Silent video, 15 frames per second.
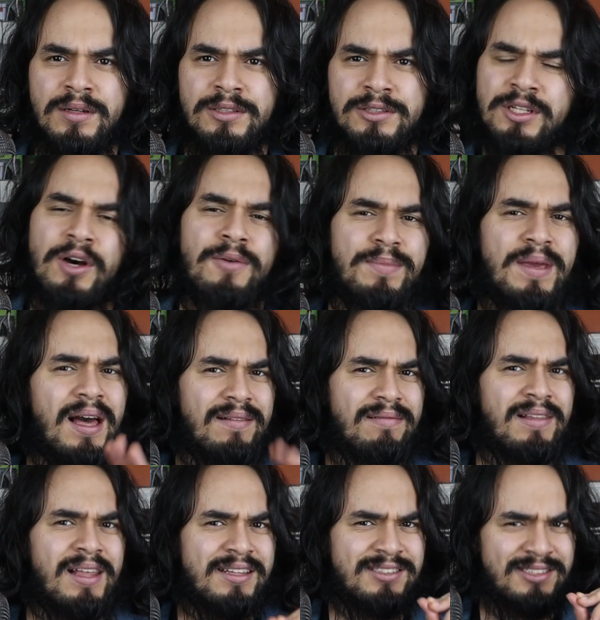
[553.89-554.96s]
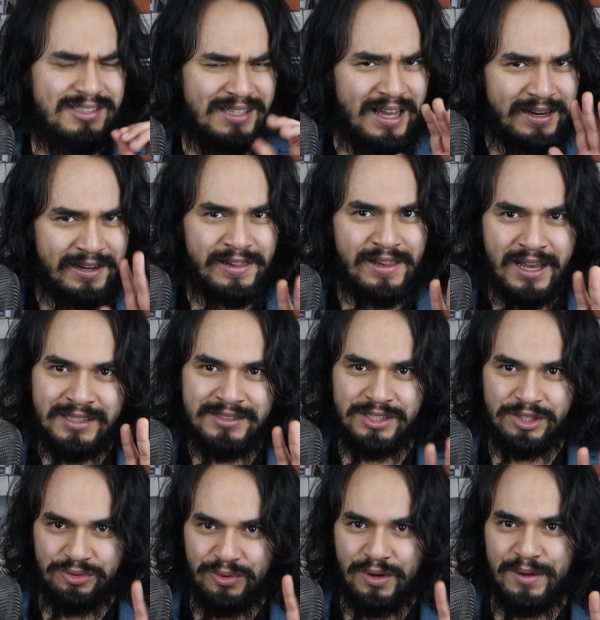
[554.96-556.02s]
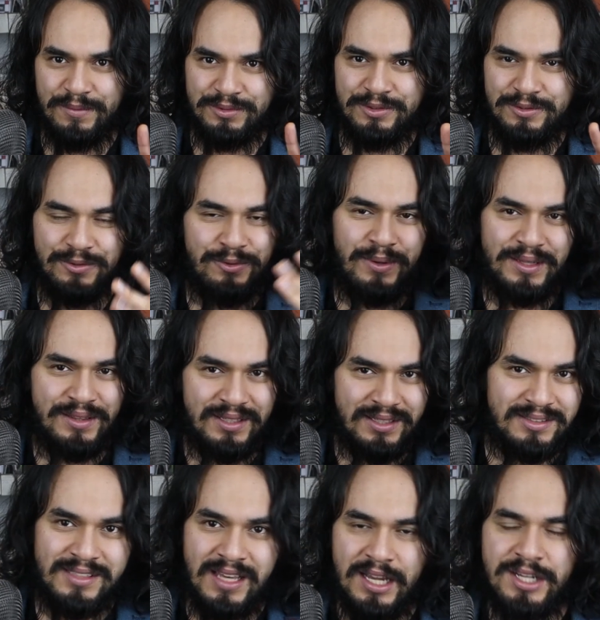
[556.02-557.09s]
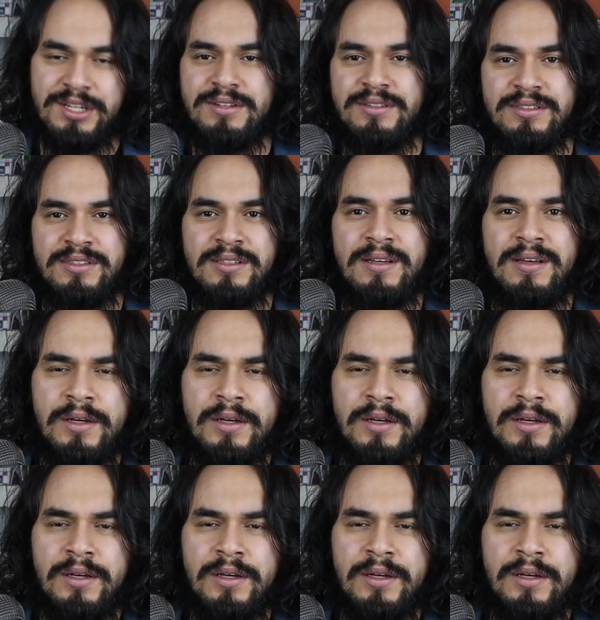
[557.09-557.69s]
So yeah, let's analyze the drums during these sections.